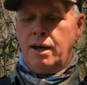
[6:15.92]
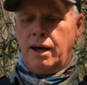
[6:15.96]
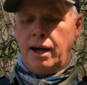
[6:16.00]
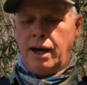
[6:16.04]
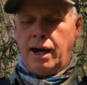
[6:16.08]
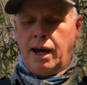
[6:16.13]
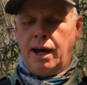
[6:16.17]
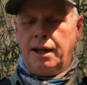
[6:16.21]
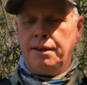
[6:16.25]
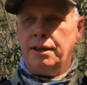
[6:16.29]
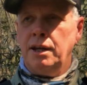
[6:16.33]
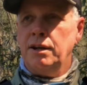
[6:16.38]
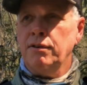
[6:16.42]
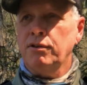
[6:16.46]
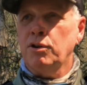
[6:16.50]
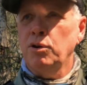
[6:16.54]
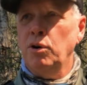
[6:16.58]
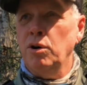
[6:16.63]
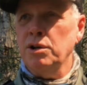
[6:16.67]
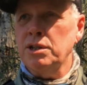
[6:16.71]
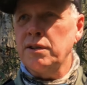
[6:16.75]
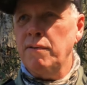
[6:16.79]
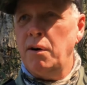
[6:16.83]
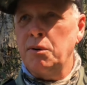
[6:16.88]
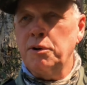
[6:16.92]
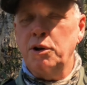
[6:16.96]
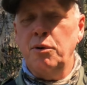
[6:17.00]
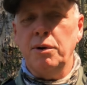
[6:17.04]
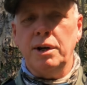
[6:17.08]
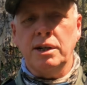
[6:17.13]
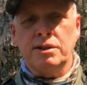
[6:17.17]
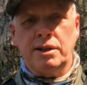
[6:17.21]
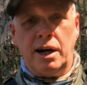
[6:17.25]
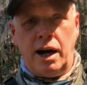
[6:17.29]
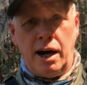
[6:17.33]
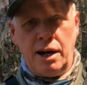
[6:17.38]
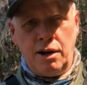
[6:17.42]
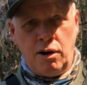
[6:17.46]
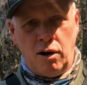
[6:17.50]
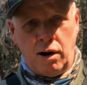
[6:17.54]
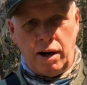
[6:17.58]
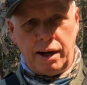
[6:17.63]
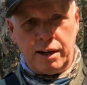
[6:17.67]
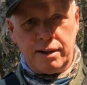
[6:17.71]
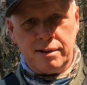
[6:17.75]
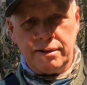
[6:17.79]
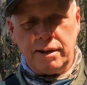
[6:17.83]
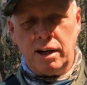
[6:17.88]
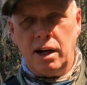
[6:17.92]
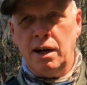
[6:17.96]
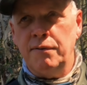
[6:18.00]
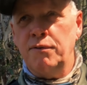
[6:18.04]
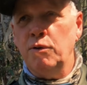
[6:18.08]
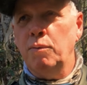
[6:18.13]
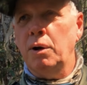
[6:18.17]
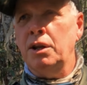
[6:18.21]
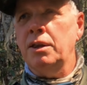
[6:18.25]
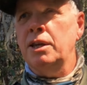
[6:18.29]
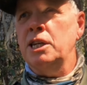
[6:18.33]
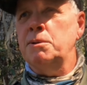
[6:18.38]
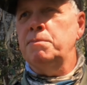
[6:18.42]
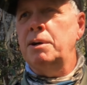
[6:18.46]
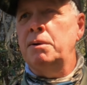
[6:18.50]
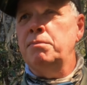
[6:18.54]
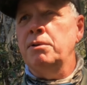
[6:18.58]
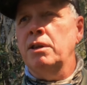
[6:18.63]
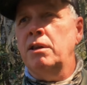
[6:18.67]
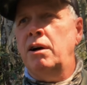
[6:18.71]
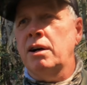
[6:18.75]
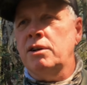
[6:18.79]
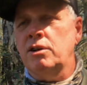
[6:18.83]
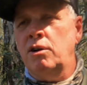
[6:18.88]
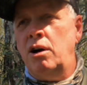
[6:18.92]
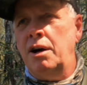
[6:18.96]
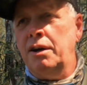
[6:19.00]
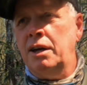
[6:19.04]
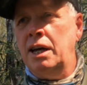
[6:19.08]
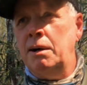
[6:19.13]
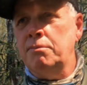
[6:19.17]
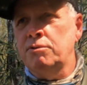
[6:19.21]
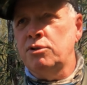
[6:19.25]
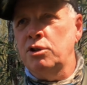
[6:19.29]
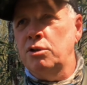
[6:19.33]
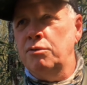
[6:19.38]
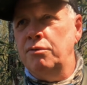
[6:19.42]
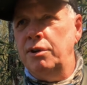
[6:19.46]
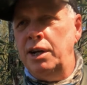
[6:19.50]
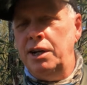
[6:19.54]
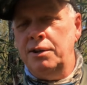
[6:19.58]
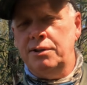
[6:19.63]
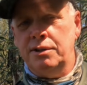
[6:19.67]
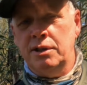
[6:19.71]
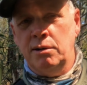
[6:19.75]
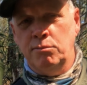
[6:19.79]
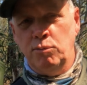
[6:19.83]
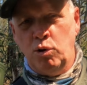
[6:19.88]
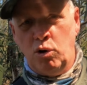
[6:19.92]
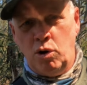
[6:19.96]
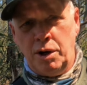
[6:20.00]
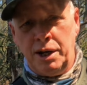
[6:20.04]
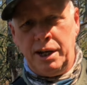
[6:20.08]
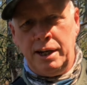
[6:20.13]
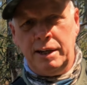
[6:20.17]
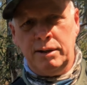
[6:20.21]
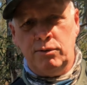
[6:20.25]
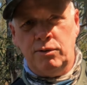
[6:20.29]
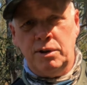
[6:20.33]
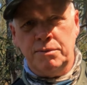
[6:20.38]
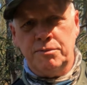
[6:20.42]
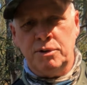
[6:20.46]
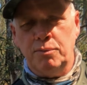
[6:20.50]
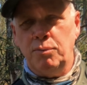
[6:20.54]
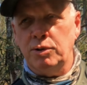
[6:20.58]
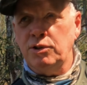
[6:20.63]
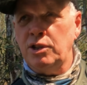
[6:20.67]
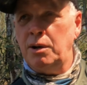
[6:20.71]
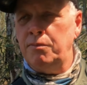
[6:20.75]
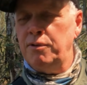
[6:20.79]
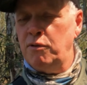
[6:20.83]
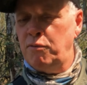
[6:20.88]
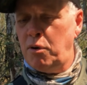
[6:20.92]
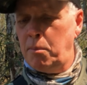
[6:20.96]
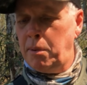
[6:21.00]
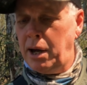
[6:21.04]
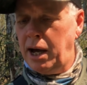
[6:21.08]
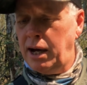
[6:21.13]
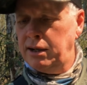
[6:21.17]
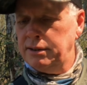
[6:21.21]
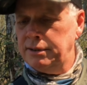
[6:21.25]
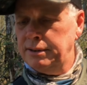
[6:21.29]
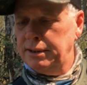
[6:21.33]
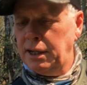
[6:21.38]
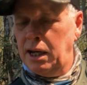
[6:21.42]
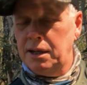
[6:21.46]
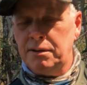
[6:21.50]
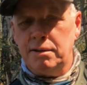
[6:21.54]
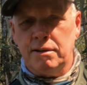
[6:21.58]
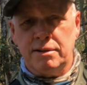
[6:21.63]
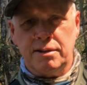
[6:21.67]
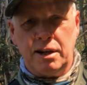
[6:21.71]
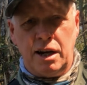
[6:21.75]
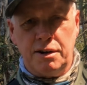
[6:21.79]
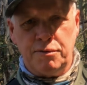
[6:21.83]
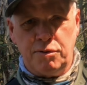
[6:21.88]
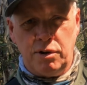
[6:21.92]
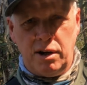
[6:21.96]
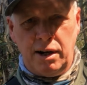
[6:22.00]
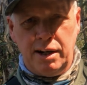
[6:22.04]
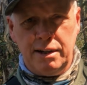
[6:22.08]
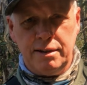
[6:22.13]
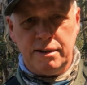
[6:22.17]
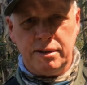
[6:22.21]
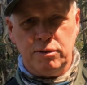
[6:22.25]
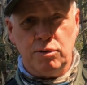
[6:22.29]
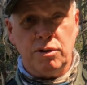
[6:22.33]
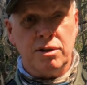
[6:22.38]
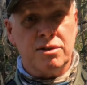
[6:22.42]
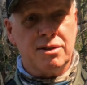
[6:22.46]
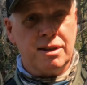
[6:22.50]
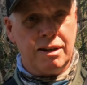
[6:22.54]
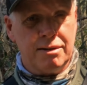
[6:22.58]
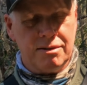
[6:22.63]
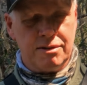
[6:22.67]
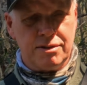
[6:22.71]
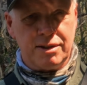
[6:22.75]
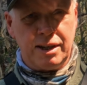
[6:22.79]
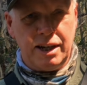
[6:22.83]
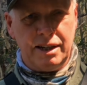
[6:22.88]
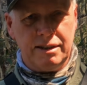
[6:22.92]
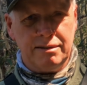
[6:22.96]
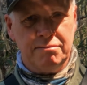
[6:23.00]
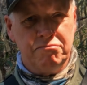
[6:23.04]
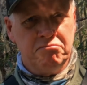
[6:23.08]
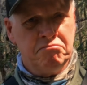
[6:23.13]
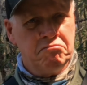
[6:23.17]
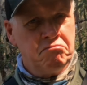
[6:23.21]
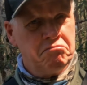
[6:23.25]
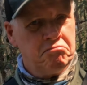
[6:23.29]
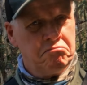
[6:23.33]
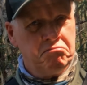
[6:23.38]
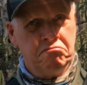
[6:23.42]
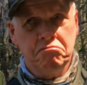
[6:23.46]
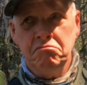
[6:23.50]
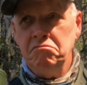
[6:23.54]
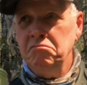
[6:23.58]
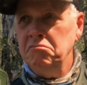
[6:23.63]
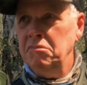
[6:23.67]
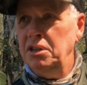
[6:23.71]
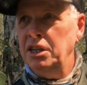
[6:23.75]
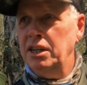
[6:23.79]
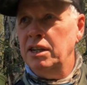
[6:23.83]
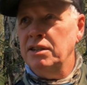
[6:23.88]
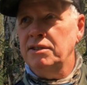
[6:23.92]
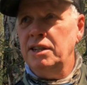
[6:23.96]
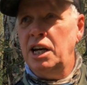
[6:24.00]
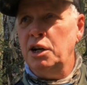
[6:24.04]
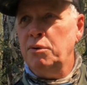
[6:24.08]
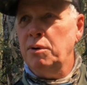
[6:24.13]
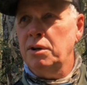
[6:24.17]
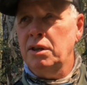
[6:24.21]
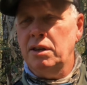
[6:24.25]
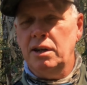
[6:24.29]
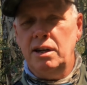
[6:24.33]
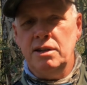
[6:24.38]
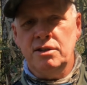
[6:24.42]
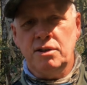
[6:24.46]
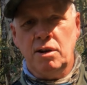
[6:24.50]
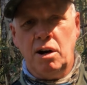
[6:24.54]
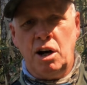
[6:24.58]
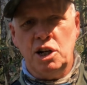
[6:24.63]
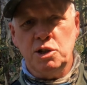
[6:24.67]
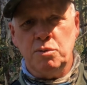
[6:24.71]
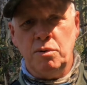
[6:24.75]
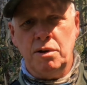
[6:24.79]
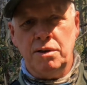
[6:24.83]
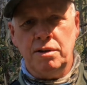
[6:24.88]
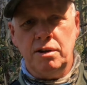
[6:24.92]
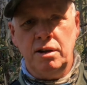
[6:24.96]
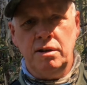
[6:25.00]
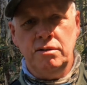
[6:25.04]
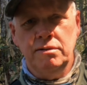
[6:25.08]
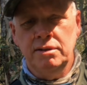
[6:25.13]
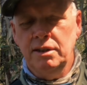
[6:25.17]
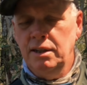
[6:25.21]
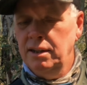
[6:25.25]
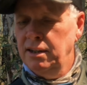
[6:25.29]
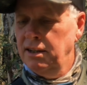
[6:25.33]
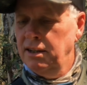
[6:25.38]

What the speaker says: And then of course if I'm doing a day hike. So if you're one of these people who like hiking up to a ridge in the morning or at the top of a mountain to get the sunrise or the sunset, you can take one of these guys with you